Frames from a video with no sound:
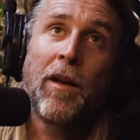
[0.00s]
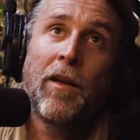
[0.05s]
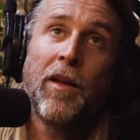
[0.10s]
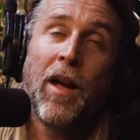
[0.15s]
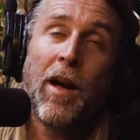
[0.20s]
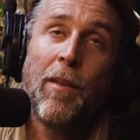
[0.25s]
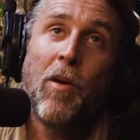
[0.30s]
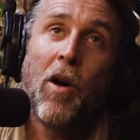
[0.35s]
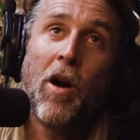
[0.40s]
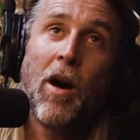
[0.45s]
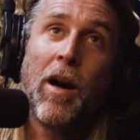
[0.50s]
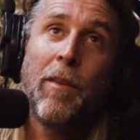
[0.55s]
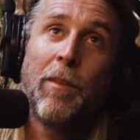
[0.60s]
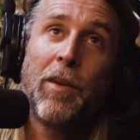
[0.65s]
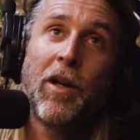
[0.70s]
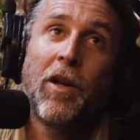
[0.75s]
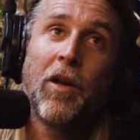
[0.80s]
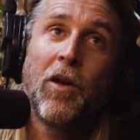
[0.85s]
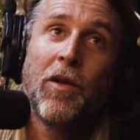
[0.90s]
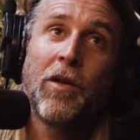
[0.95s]
They buy it
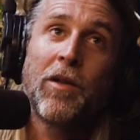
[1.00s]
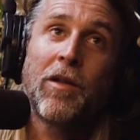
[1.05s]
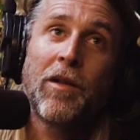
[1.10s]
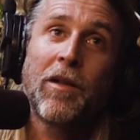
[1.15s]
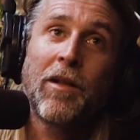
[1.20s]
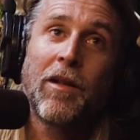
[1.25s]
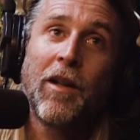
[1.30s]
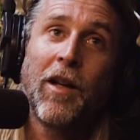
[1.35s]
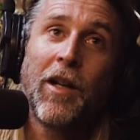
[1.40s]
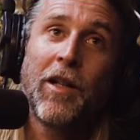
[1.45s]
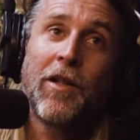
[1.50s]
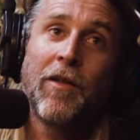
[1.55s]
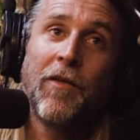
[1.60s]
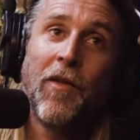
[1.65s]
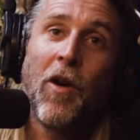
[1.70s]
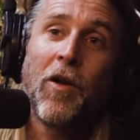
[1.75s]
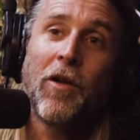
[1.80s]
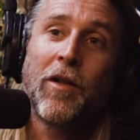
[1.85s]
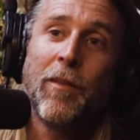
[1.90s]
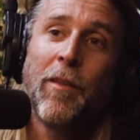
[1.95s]
because it's
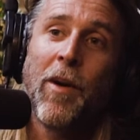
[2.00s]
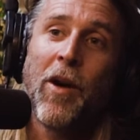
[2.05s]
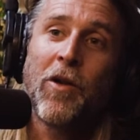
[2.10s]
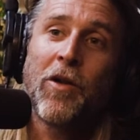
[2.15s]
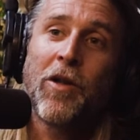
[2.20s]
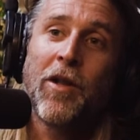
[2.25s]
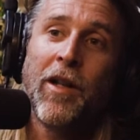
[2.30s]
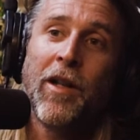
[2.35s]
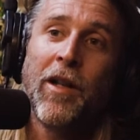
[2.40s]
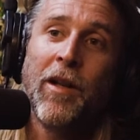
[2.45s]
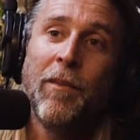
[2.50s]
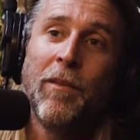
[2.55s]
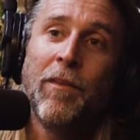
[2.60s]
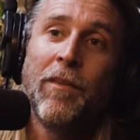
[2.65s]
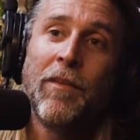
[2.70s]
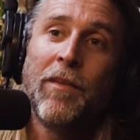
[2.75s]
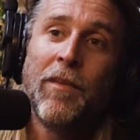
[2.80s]
evoked emotion in them.